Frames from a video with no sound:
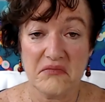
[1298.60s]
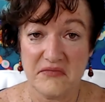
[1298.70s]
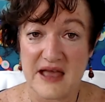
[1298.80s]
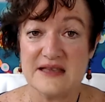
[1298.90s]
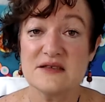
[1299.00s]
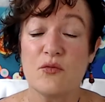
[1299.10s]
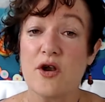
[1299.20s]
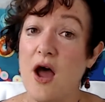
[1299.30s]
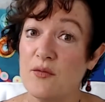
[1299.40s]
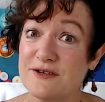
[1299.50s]
that's what
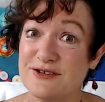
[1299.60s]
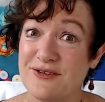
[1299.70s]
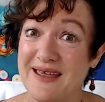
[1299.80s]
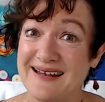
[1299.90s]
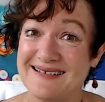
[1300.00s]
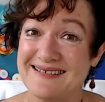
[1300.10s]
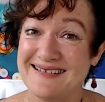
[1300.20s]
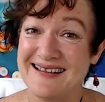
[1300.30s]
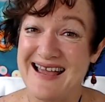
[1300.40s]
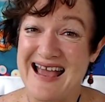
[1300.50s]
I will do then.
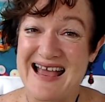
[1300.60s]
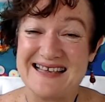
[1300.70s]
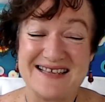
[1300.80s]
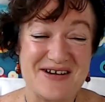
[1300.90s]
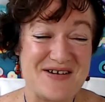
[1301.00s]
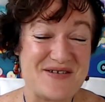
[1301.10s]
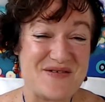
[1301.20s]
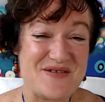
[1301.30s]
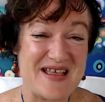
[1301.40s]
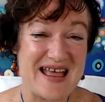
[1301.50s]

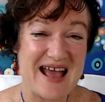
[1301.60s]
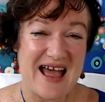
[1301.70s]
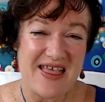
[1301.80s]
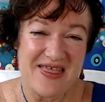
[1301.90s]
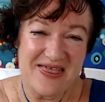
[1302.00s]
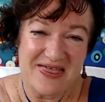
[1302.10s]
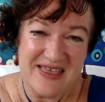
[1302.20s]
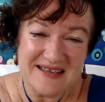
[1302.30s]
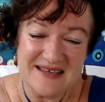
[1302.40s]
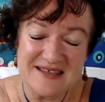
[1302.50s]
So
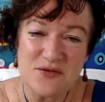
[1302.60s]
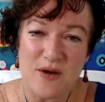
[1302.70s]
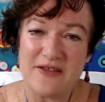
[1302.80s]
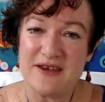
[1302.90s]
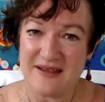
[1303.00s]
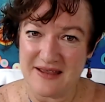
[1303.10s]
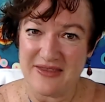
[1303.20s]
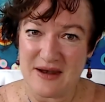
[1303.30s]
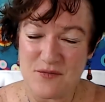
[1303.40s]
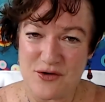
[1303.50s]
this is the way that it can
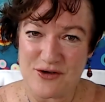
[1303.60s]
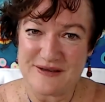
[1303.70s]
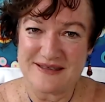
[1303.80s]
then work.